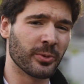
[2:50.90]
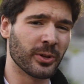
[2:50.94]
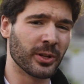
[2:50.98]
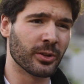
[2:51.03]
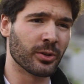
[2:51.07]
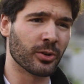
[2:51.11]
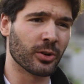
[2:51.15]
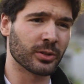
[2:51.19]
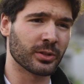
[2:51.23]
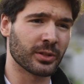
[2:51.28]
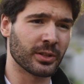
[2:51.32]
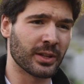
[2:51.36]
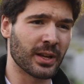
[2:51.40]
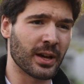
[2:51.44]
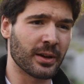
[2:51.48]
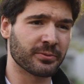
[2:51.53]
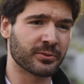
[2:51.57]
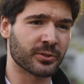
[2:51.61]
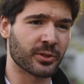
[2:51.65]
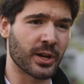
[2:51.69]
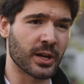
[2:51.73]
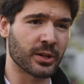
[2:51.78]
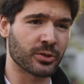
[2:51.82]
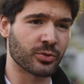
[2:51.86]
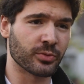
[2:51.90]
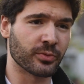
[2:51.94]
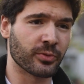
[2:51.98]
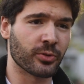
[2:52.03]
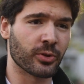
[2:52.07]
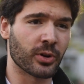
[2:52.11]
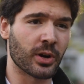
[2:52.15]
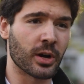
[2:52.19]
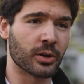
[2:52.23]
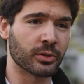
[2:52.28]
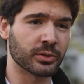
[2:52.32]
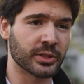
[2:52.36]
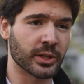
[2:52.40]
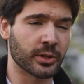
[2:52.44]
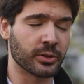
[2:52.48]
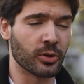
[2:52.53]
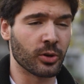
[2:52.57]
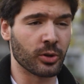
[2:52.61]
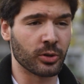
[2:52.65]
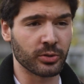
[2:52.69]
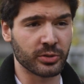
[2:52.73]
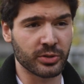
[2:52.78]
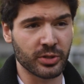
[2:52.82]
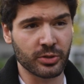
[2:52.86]
be not enough traction for our
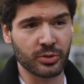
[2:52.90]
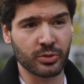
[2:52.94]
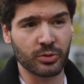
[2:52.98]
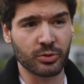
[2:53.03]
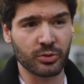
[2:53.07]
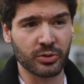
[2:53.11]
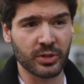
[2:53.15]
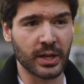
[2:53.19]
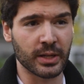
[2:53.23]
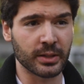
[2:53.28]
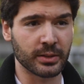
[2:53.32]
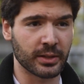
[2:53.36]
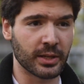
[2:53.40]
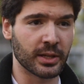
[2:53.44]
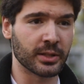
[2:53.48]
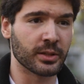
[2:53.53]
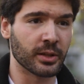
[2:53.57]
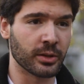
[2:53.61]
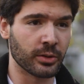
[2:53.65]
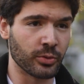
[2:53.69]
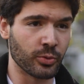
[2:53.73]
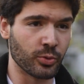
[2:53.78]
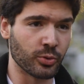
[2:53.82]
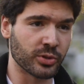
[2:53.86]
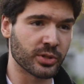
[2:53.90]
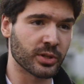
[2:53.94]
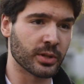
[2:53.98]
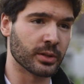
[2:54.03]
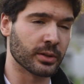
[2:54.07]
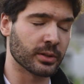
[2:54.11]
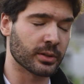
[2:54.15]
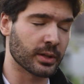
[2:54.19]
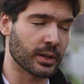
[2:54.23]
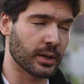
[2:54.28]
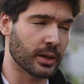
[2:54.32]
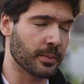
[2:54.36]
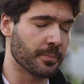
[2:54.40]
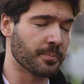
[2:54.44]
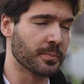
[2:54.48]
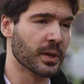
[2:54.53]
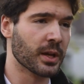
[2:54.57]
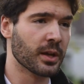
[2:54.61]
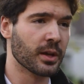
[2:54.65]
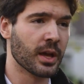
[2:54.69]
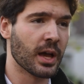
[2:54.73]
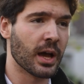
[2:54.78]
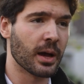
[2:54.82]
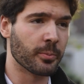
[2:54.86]
technologies to start getting used and
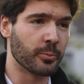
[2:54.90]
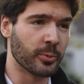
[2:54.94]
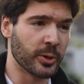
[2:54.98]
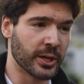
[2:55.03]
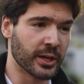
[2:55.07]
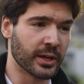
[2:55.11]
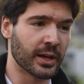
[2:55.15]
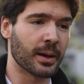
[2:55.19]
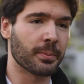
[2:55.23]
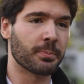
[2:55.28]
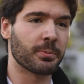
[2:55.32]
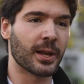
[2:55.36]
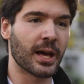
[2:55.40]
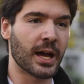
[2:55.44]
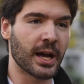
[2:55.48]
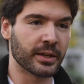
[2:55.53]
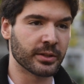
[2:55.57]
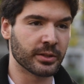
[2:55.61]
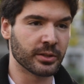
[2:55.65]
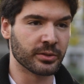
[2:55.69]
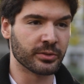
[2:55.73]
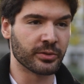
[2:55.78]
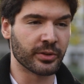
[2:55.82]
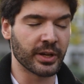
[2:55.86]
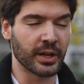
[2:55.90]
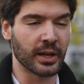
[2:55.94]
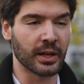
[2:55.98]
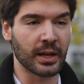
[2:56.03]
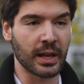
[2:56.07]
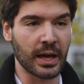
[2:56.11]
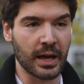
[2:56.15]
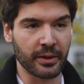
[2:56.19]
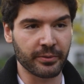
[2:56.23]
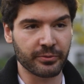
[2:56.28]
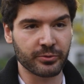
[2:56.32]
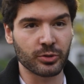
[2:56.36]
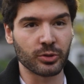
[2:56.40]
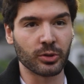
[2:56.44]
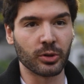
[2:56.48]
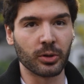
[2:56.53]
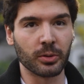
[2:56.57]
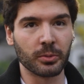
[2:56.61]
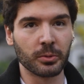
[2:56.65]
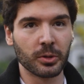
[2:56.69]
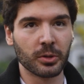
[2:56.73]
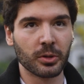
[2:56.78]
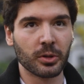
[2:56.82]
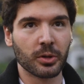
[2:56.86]
being applied in real life.
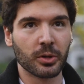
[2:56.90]
So